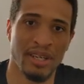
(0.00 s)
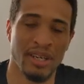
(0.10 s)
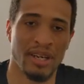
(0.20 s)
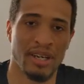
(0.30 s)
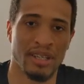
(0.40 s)

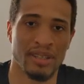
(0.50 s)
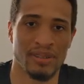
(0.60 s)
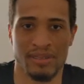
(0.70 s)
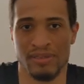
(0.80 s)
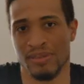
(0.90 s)
uh,
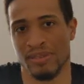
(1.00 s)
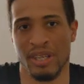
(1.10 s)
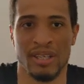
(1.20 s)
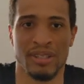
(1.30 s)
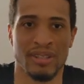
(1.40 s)

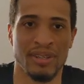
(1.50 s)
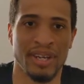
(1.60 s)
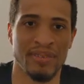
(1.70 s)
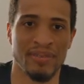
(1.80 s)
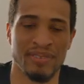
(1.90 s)
go
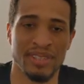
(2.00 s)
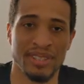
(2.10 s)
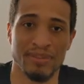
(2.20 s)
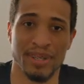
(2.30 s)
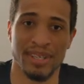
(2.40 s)
ahead and
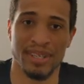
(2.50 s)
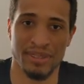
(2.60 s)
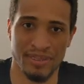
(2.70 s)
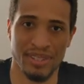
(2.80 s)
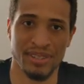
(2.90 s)
visit my
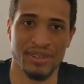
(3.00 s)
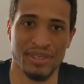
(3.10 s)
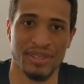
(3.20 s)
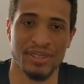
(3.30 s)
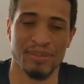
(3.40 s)
other video
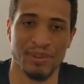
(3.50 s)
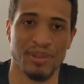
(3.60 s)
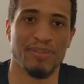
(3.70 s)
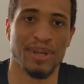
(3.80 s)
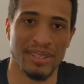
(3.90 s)
and learn
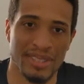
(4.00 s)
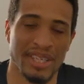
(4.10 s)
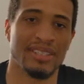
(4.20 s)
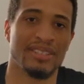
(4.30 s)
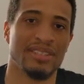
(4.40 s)
more about
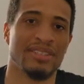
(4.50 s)
that.